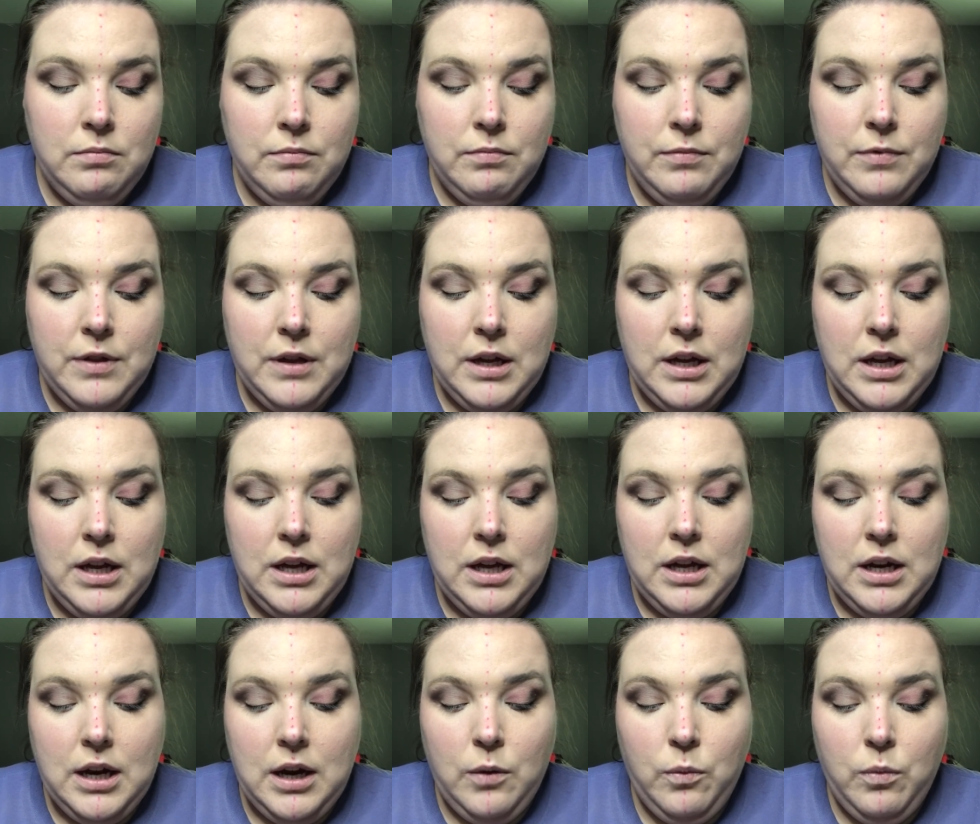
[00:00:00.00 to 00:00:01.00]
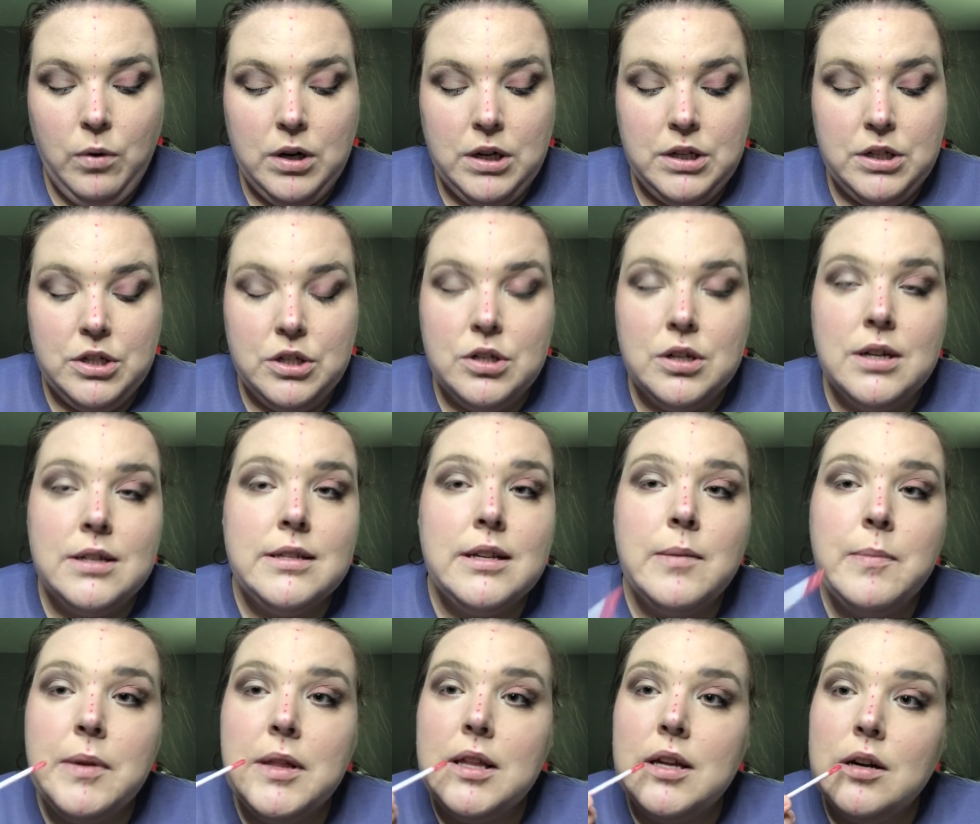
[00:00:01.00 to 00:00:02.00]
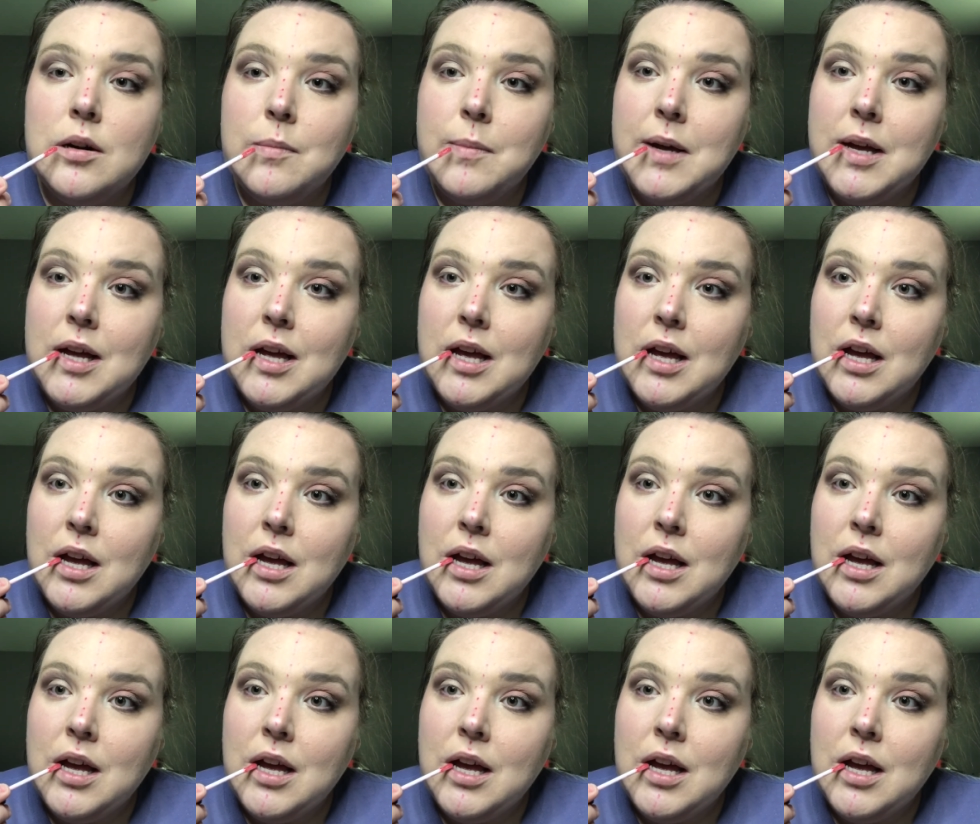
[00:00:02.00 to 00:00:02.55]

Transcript: that I wanted to dress up a little bit,